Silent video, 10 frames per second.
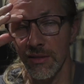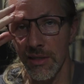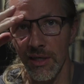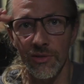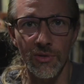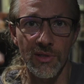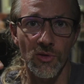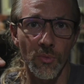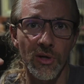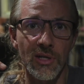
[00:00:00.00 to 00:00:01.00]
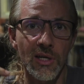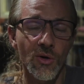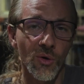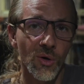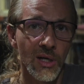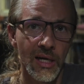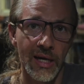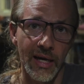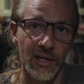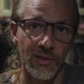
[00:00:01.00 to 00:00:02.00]
The other is a Marinco,
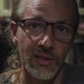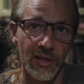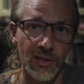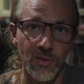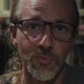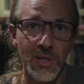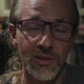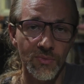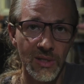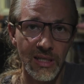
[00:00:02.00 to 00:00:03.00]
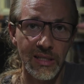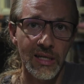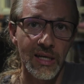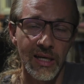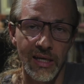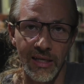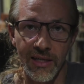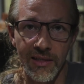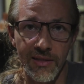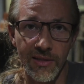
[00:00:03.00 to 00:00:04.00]
and and in between
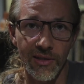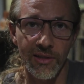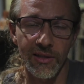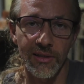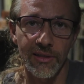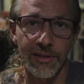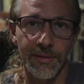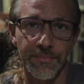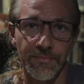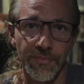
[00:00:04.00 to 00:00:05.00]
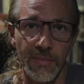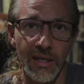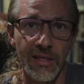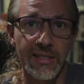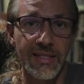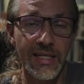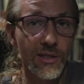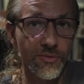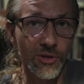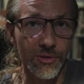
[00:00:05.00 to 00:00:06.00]
it's uh, it's
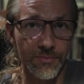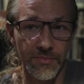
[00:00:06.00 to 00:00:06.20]
silver.